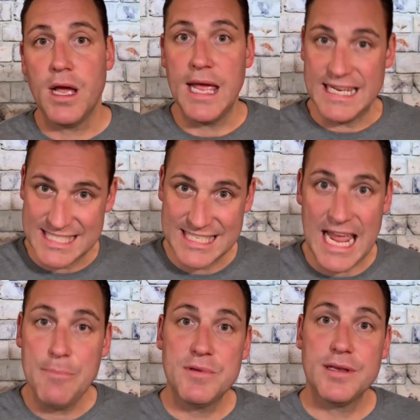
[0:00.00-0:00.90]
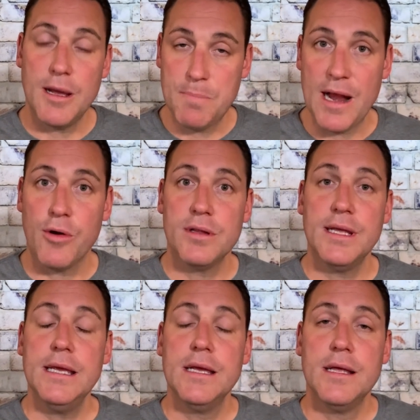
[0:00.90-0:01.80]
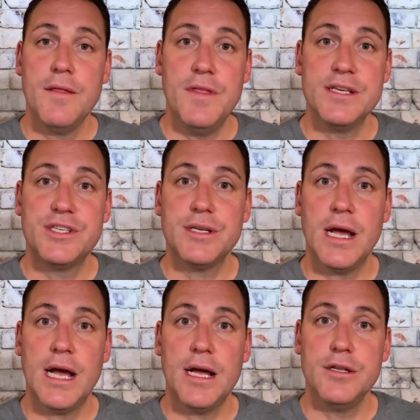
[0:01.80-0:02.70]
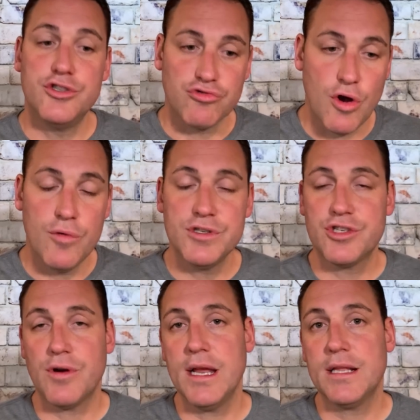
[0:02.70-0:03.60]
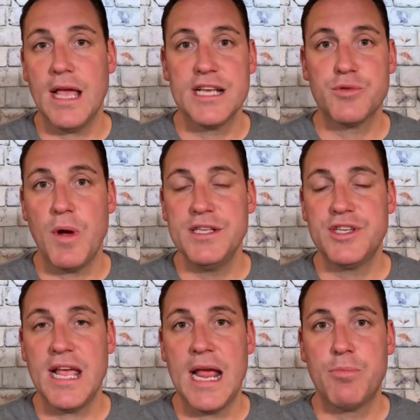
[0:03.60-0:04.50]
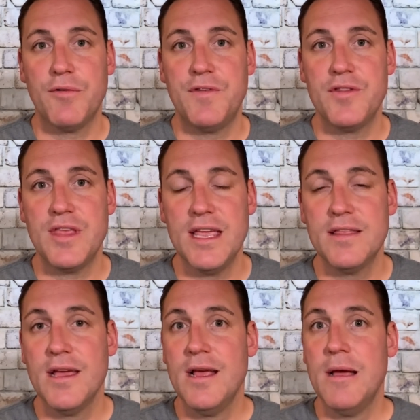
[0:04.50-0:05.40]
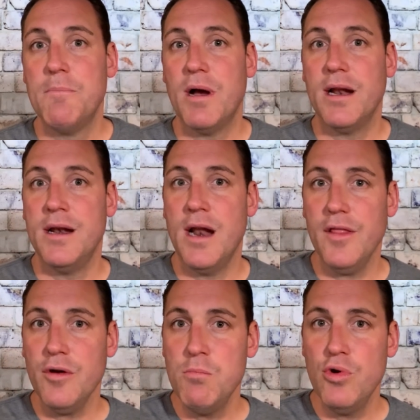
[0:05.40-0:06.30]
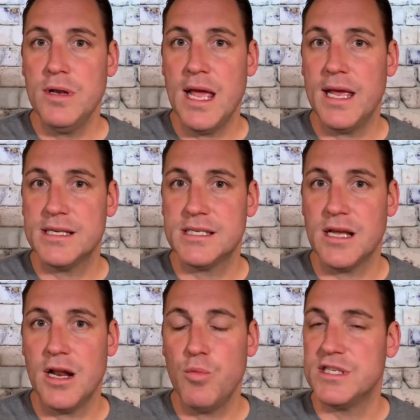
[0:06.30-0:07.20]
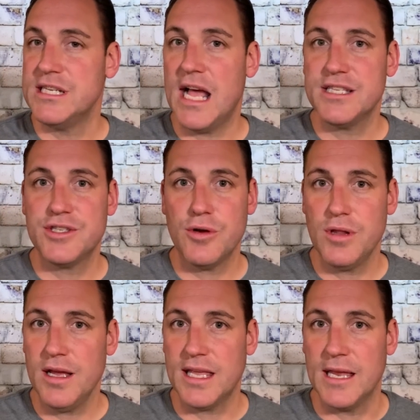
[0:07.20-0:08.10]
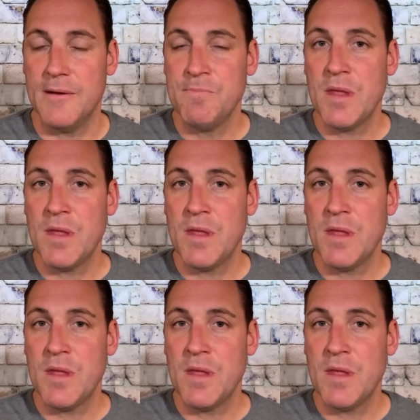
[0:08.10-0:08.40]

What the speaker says: escaped, apparently, this drone strike last Wednesday, April 15th. But another Mugneya son was not so lucky.